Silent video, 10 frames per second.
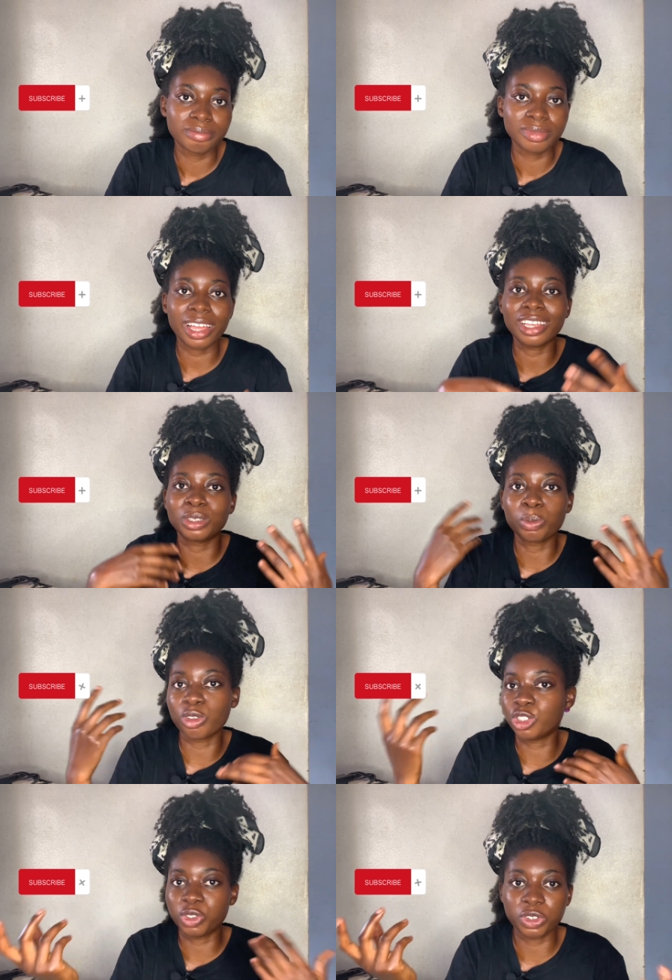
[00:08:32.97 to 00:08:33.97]
That is more
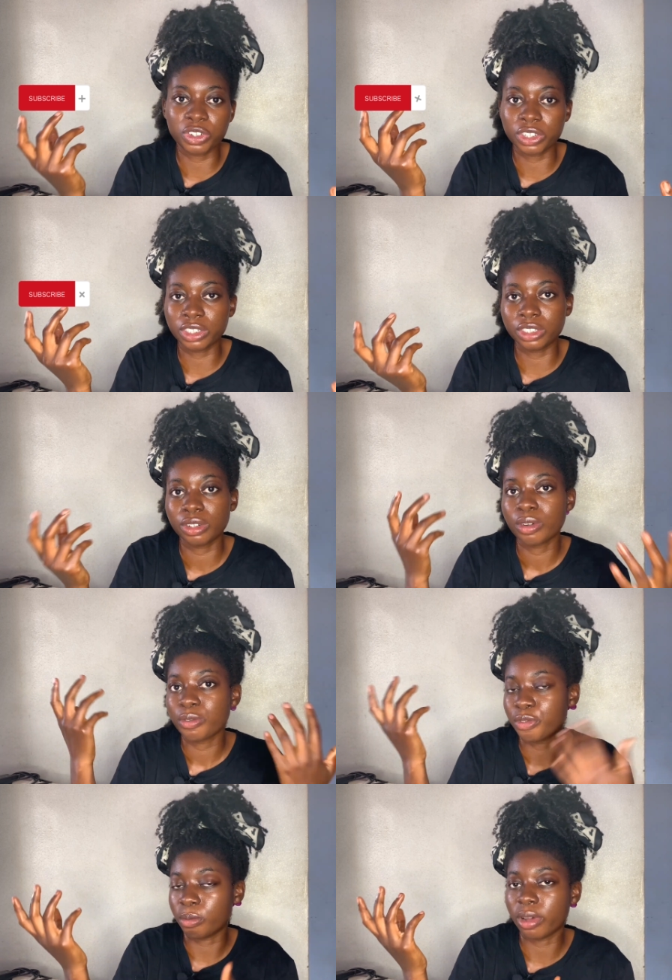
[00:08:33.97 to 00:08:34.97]
shrinkage
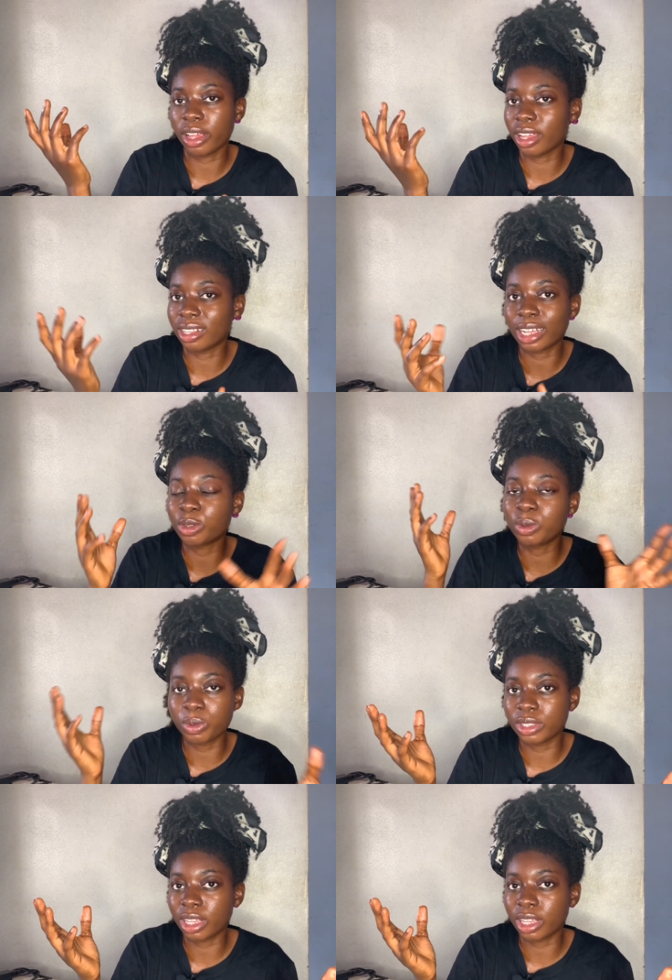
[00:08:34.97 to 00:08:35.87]
for my hair and I don't want